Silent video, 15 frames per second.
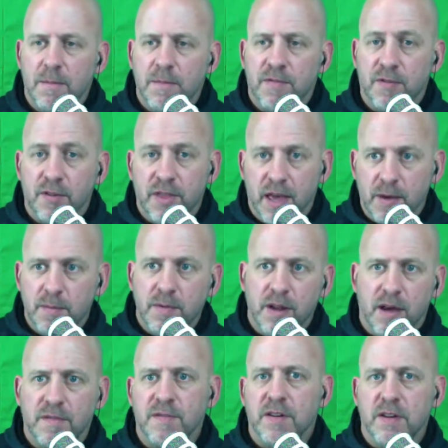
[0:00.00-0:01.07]
for them,
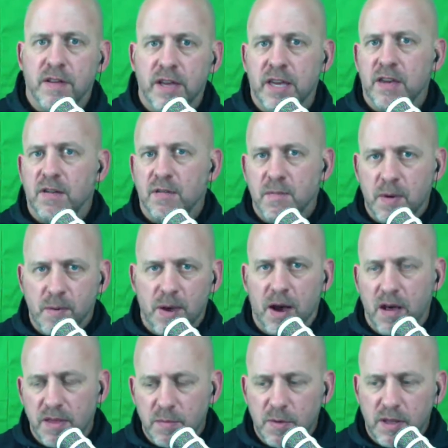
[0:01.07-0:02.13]
not feeling like you're maybe
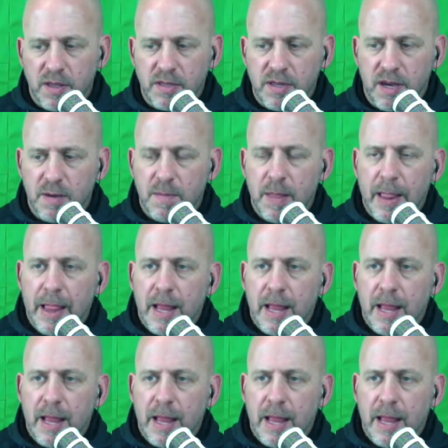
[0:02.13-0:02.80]
on them all the time.